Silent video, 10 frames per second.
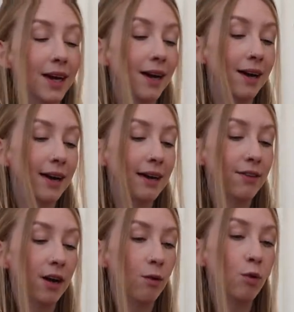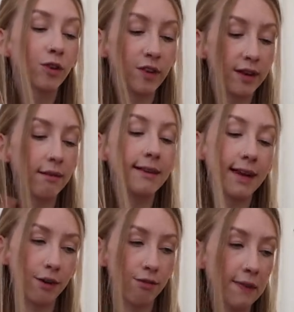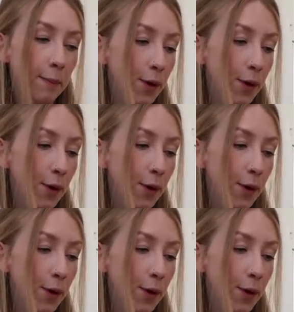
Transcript: I've uh, watched the series and I've read the